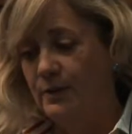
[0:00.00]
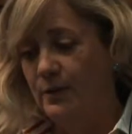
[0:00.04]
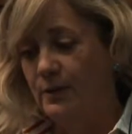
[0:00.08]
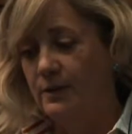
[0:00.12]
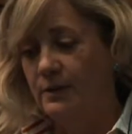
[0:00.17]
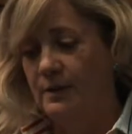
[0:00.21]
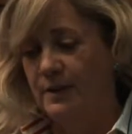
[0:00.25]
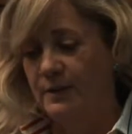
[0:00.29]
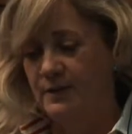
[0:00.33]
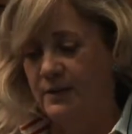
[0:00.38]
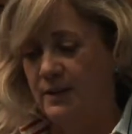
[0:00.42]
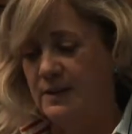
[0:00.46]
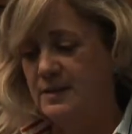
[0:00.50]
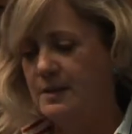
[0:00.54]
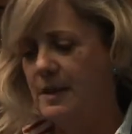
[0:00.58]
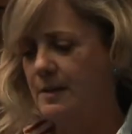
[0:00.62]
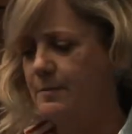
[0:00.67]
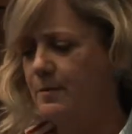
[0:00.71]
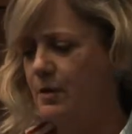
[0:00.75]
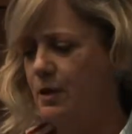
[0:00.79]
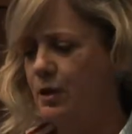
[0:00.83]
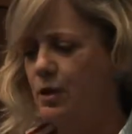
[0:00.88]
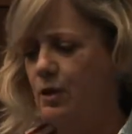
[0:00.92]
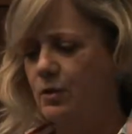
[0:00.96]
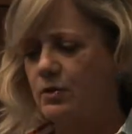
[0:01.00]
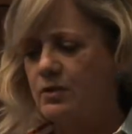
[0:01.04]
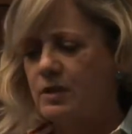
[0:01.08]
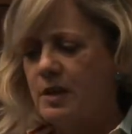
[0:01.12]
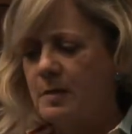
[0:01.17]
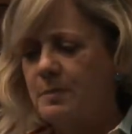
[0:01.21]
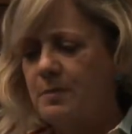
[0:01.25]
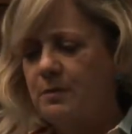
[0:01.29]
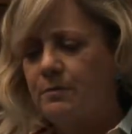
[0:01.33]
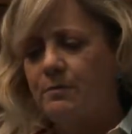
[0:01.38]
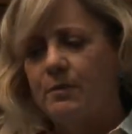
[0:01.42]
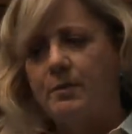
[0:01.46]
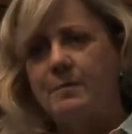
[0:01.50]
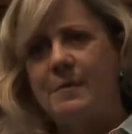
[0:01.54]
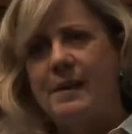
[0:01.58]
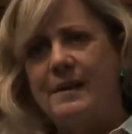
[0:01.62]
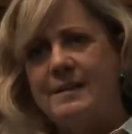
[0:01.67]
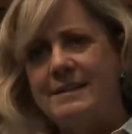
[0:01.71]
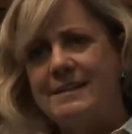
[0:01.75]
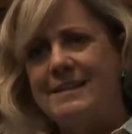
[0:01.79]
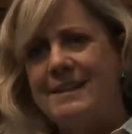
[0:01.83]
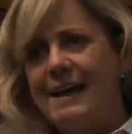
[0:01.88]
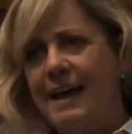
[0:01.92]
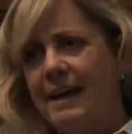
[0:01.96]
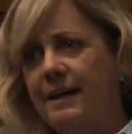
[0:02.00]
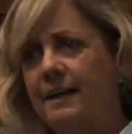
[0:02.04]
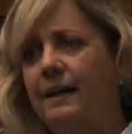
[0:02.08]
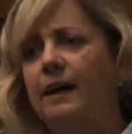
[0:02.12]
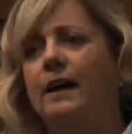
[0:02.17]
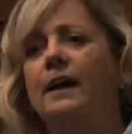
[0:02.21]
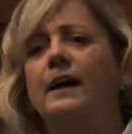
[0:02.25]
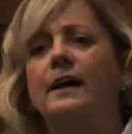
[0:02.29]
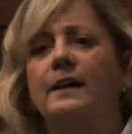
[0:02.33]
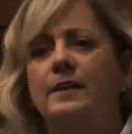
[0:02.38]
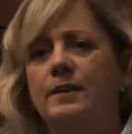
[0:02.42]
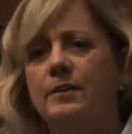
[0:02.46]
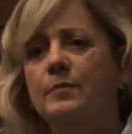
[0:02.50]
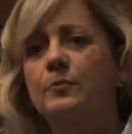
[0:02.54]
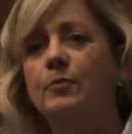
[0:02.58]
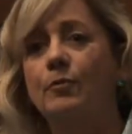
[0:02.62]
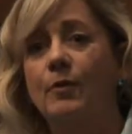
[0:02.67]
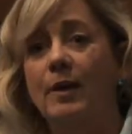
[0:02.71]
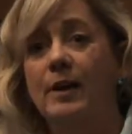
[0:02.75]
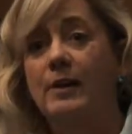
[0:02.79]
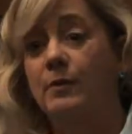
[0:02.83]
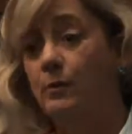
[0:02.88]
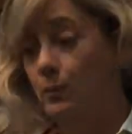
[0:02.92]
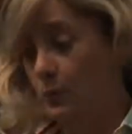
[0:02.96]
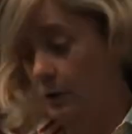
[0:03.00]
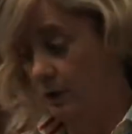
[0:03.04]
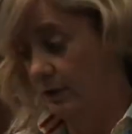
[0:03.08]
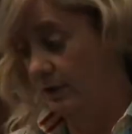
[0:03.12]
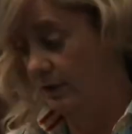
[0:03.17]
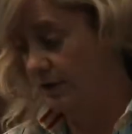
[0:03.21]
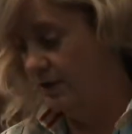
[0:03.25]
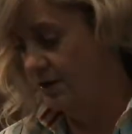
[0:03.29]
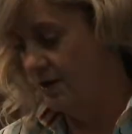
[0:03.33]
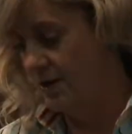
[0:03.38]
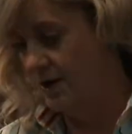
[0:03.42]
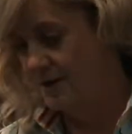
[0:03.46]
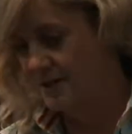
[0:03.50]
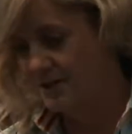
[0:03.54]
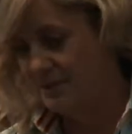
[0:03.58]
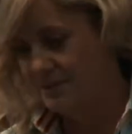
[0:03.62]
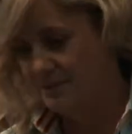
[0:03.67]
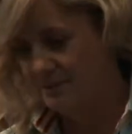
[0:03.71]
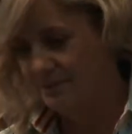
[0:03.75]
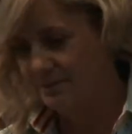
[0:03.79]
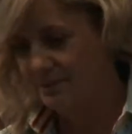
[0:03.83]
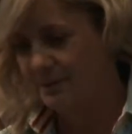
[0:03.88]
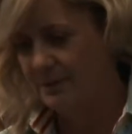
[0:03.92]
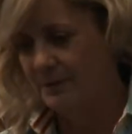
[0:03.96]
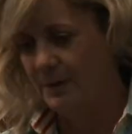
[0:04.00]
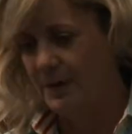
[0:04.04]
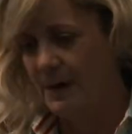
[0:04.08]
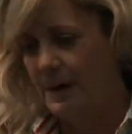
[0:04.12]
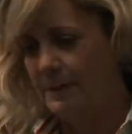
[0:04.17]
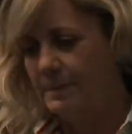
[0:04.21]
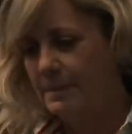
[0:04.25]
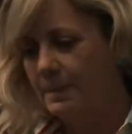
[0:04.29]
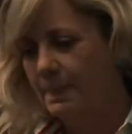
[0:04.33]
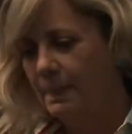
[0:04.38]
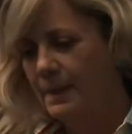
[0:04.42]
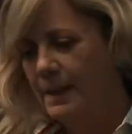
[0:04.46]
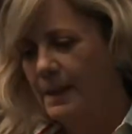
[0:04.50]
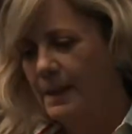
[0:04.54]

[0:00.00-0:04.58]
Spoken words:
If excitement goes up and remains that high, the brain will adjust, right?